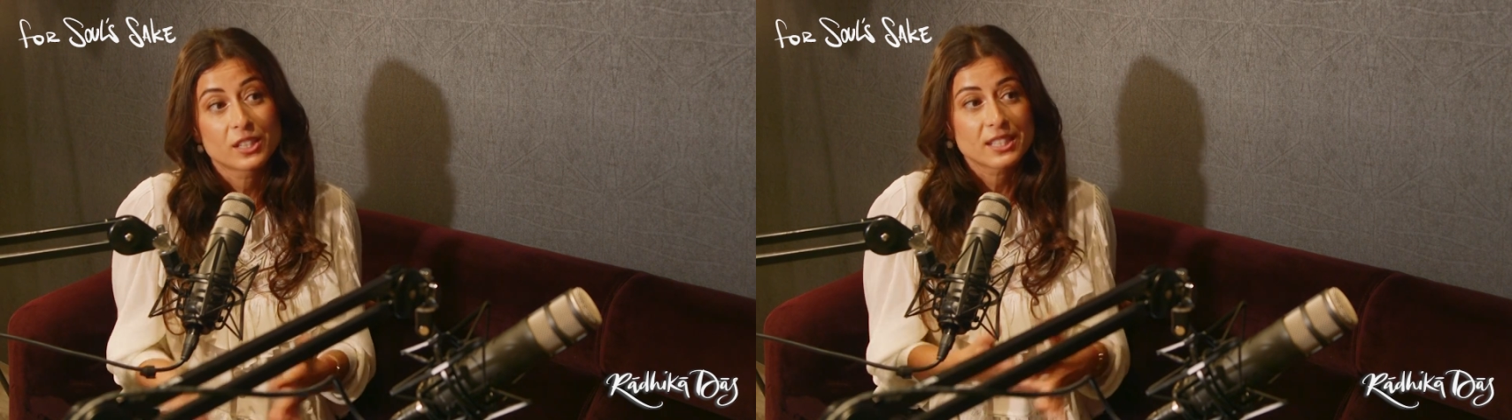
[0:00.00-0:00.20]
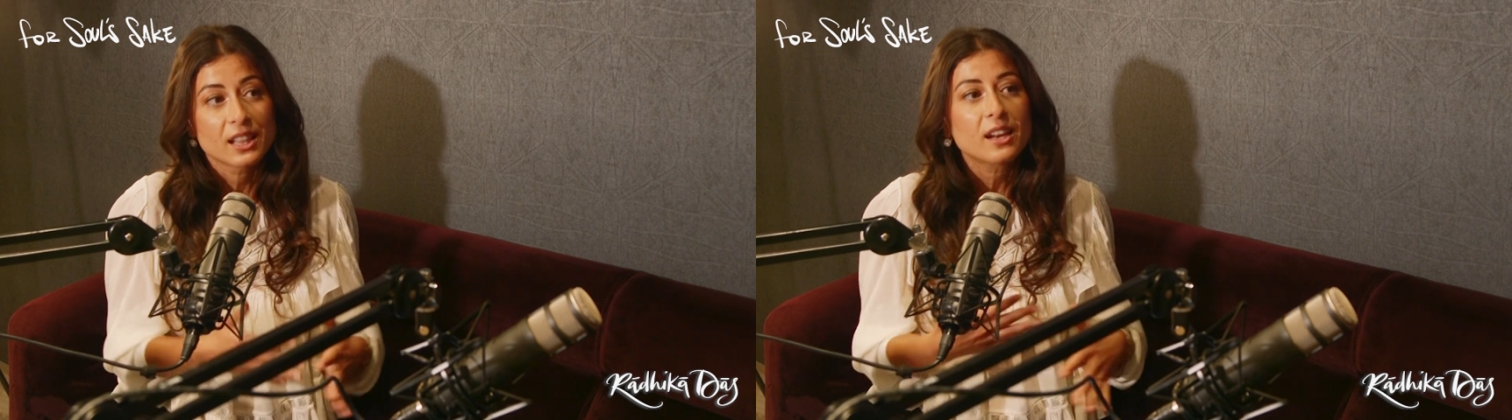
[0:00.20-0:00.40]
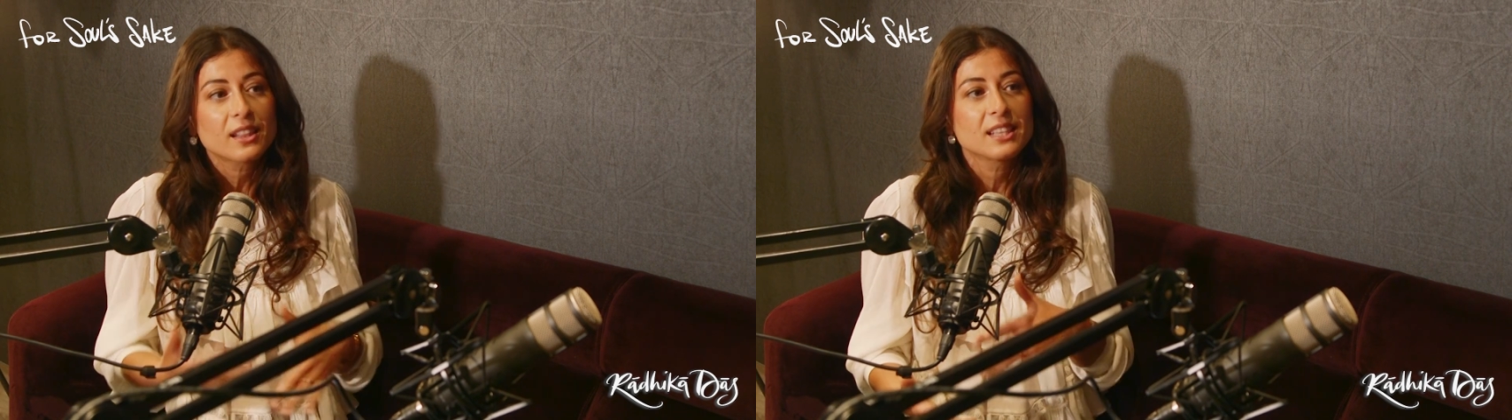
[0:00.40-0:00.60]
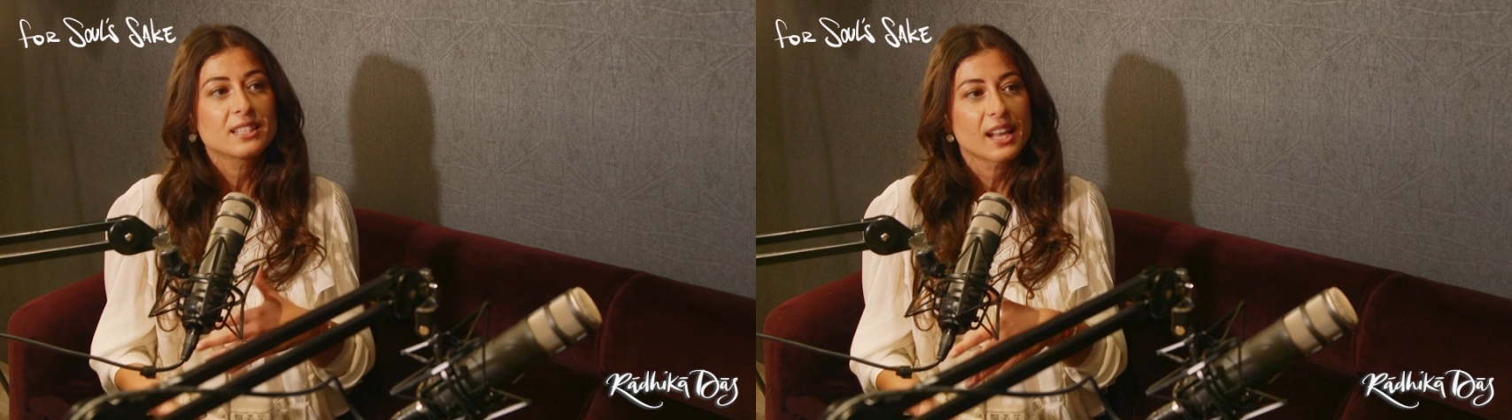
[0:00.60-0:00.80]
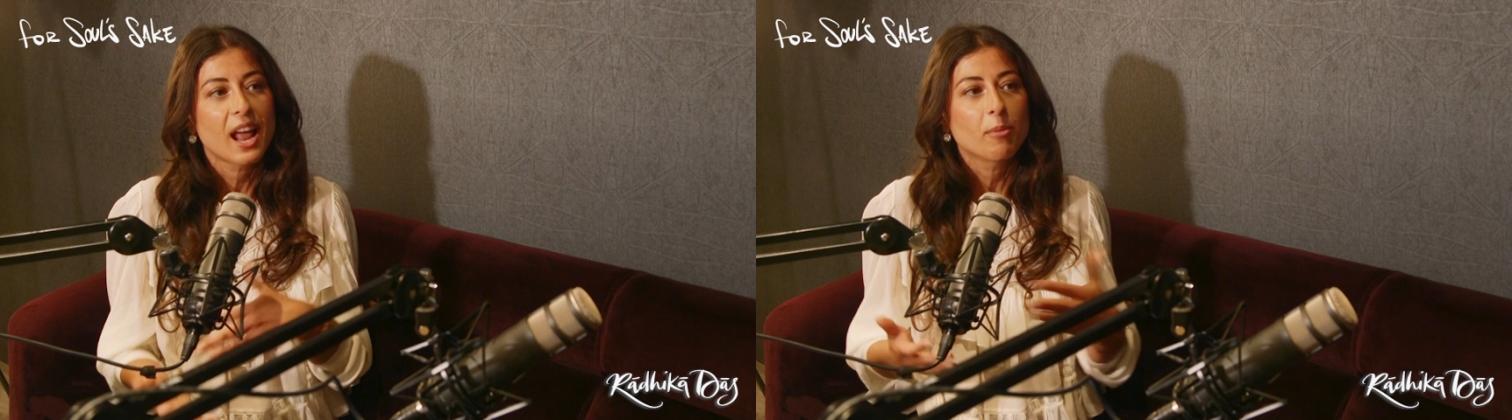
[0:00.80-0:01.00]
Because a lot of
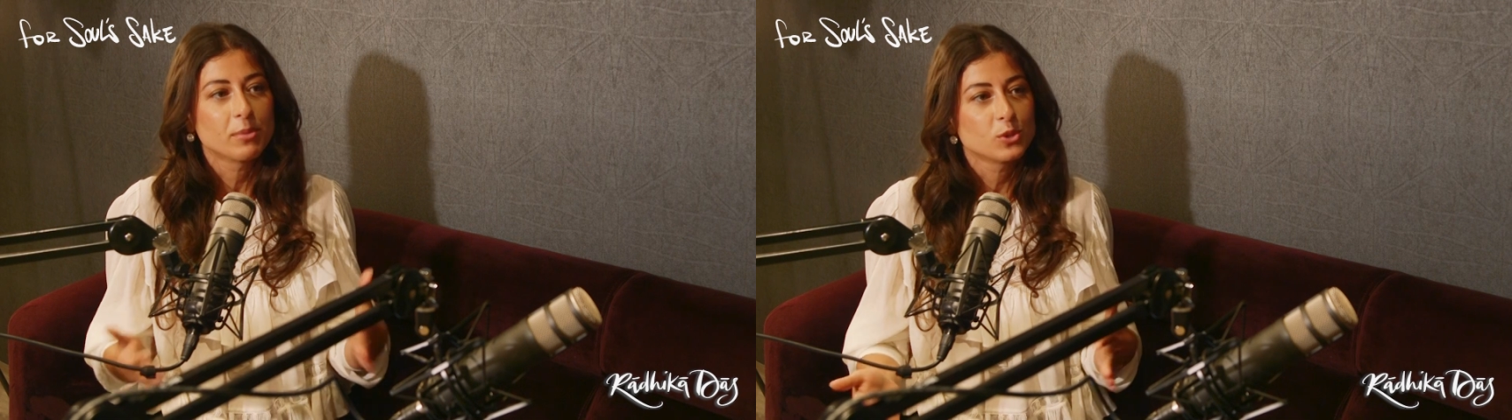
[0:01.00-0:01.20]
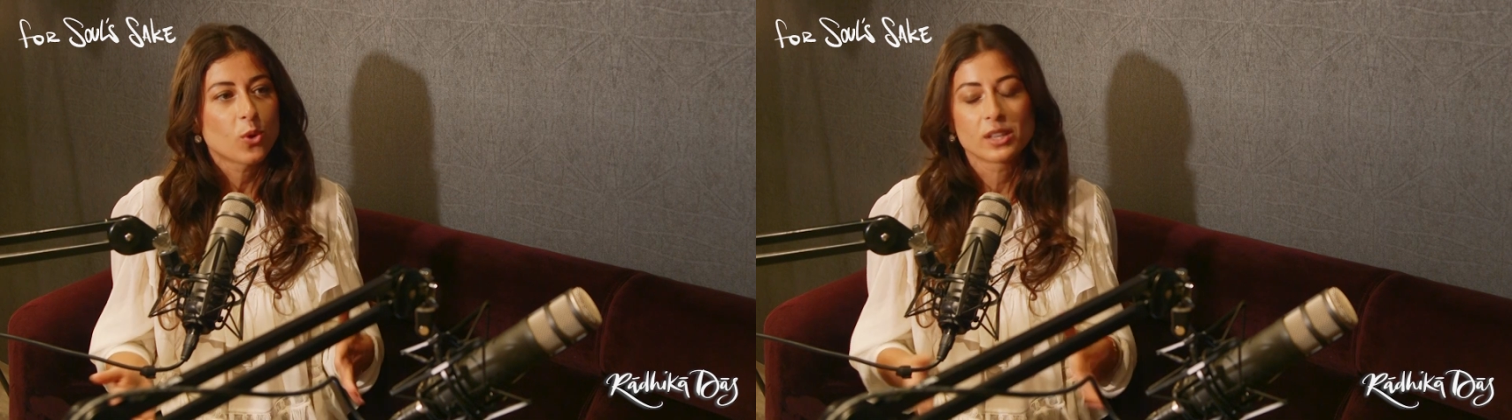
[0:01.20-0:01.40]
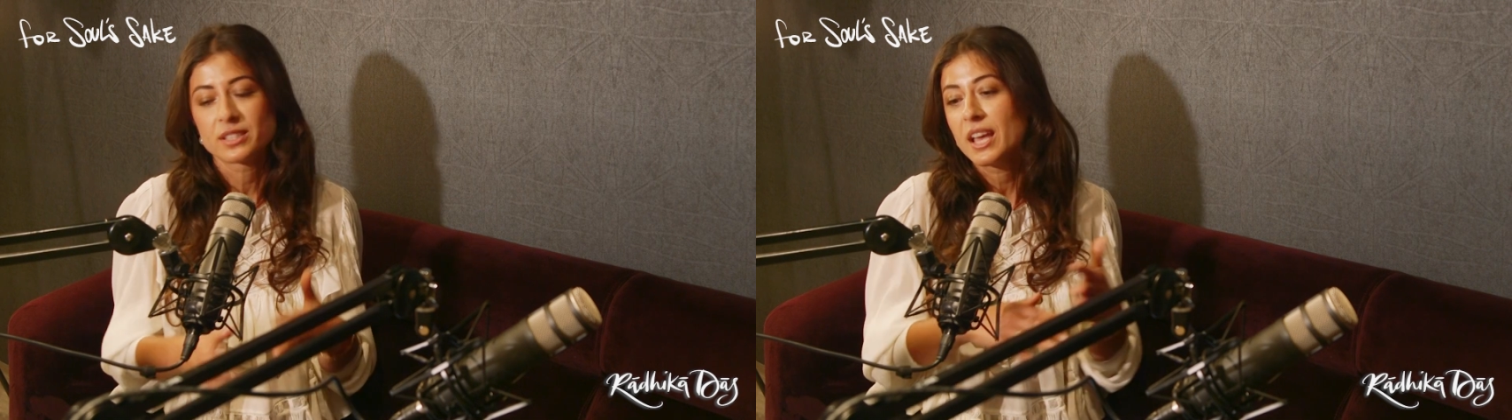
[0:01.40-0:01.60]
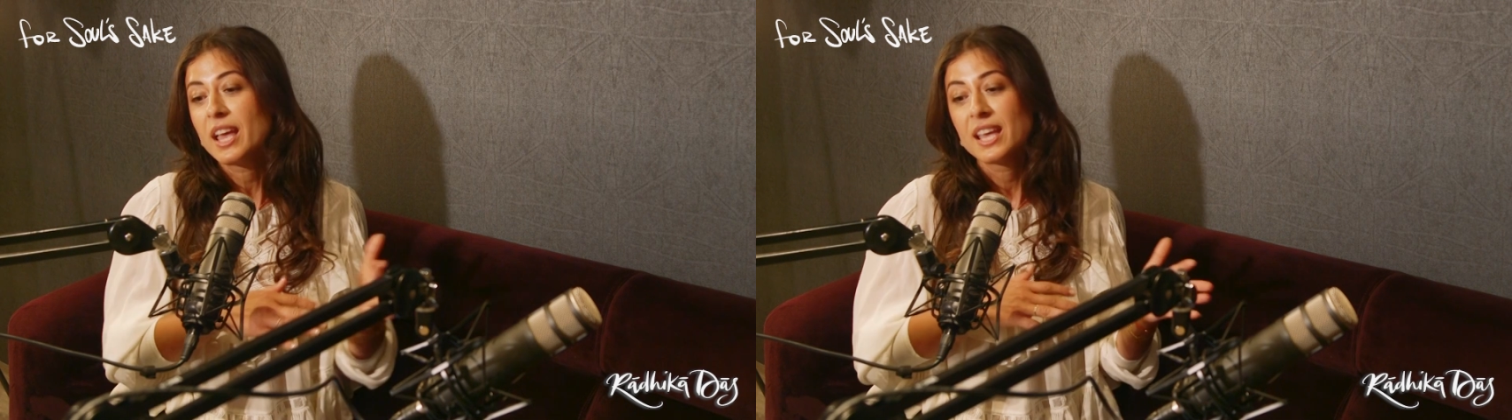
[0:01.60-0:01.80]
things that happen to us,